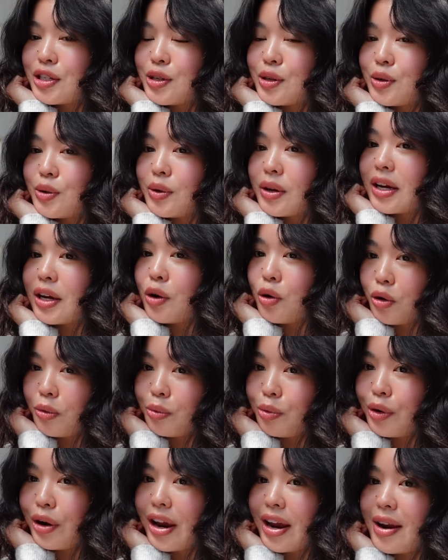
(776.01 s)
to
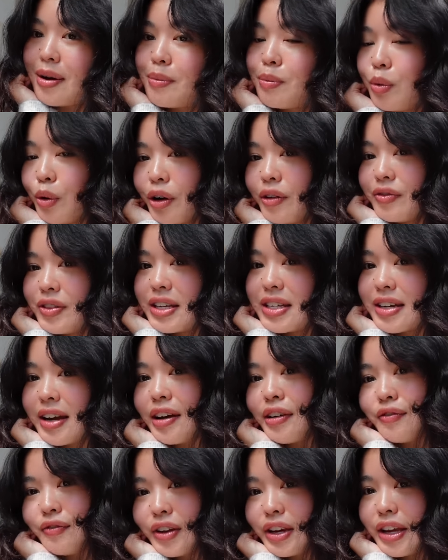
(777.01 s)
incorporate more of these
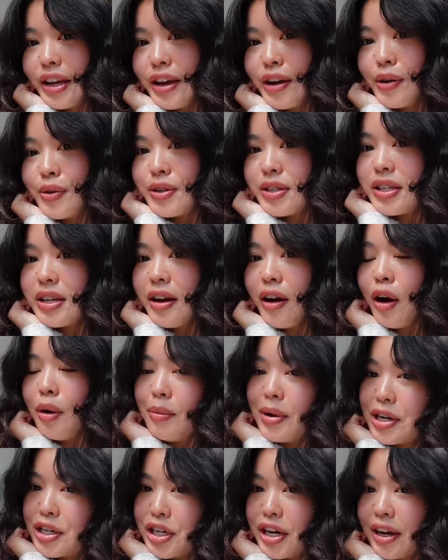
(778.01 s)
kind of videos on
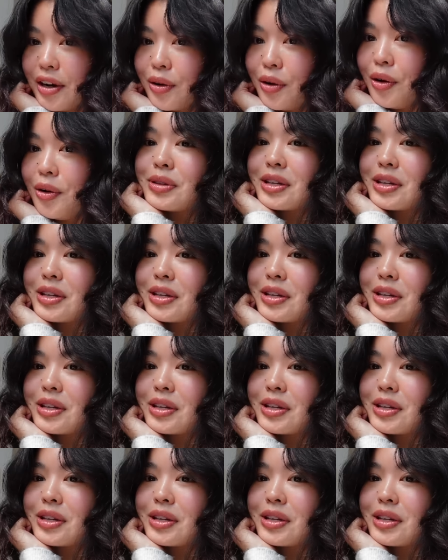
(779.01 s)
my channel.